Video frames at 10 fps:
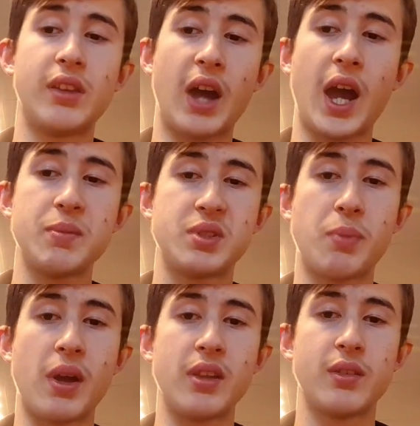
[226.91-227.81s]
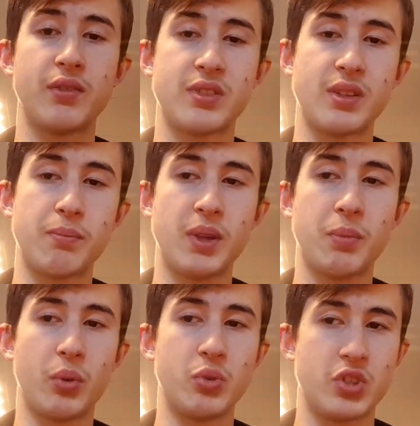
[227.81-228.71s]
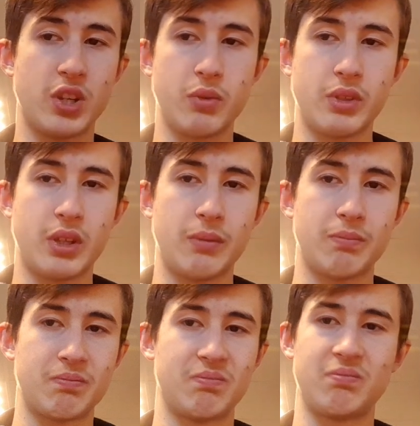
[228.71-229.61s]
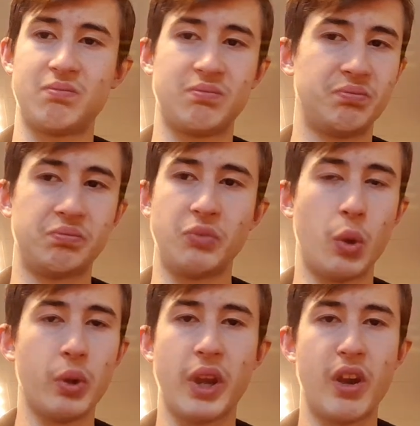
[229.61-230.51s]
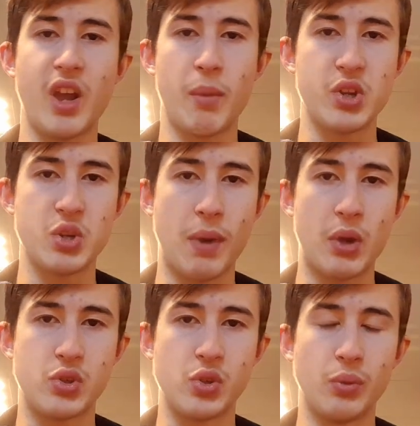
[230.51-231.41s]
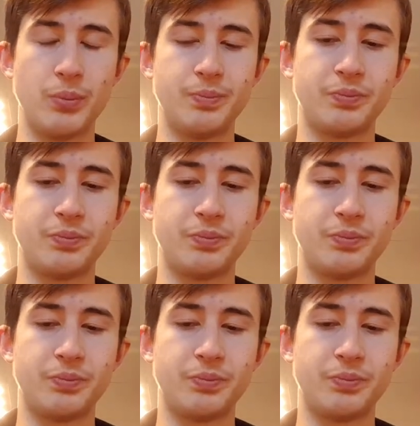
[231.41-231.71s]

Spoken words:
time spent with some people who genuinely don't care that much about you